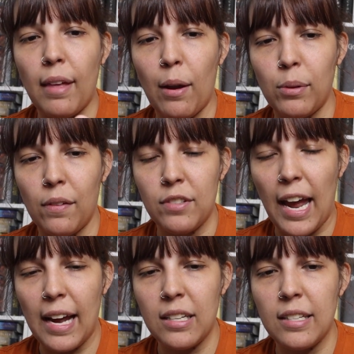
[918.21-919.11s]
I will have
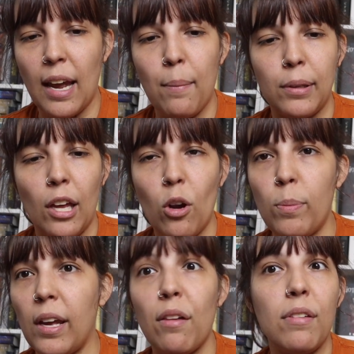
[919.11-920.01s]
tagged it down below
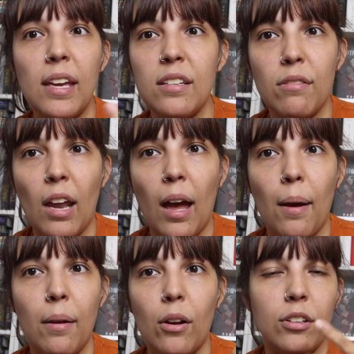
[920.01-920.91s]
because it does
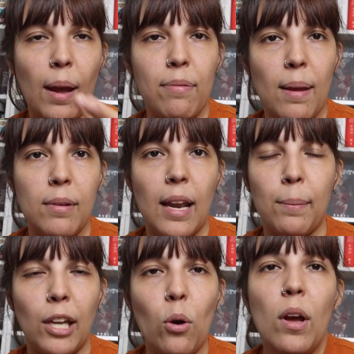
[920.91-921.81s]
not, or timestamped it down
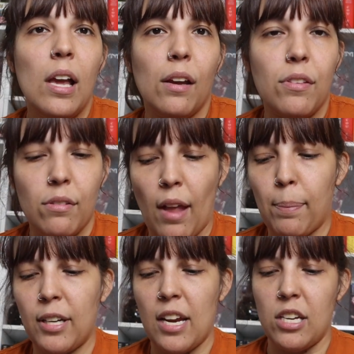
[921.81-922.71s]
below because it does not
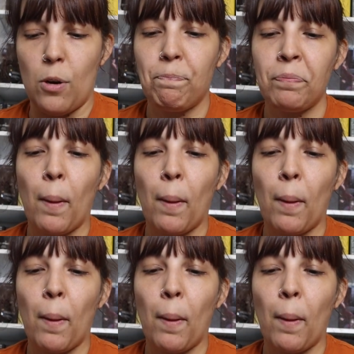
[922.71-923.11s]
pertain to you.